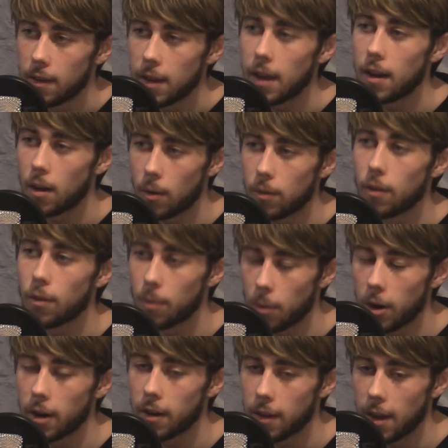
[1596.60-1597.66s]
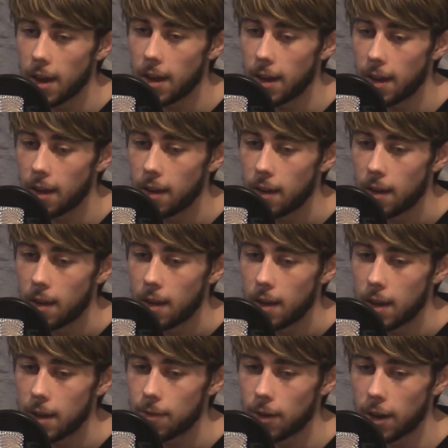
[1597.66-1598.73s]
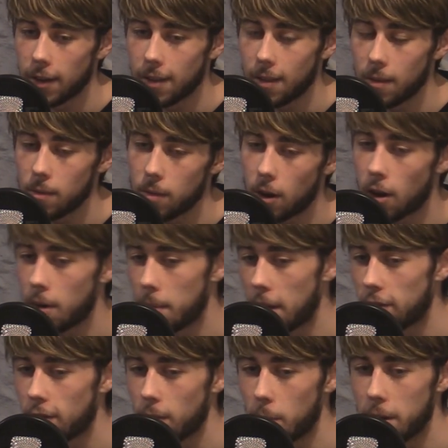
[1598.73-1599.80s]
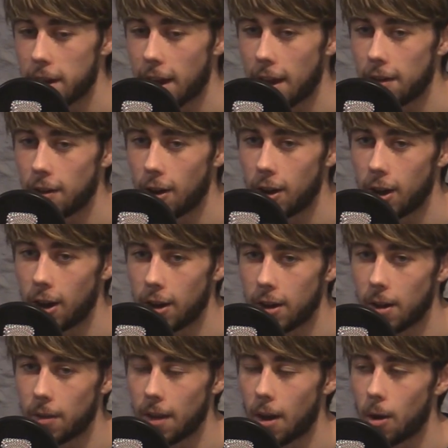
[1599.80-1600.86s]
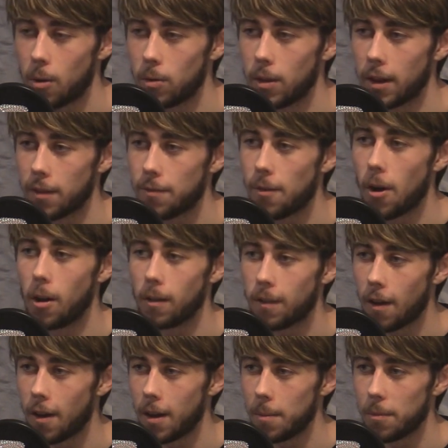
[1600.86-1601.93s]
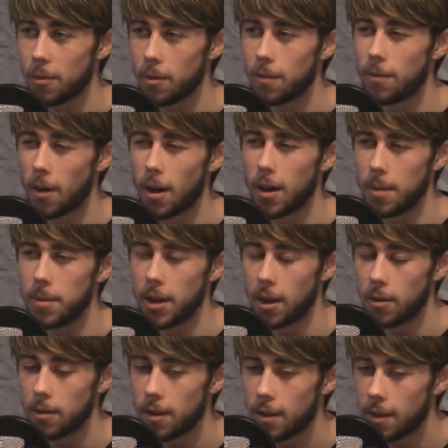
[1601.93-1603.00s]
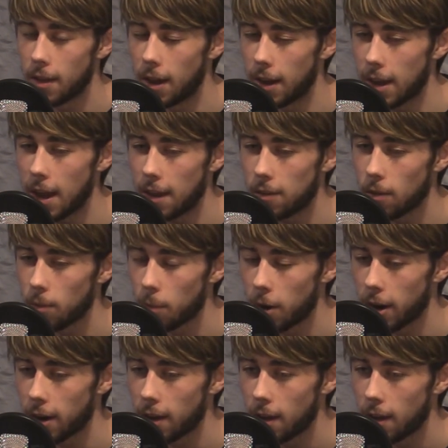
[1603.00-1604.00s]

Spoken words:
it does work. Even like you kind of mentioned the Weekend earlier, the whole like fall time sort of vibe, it does work.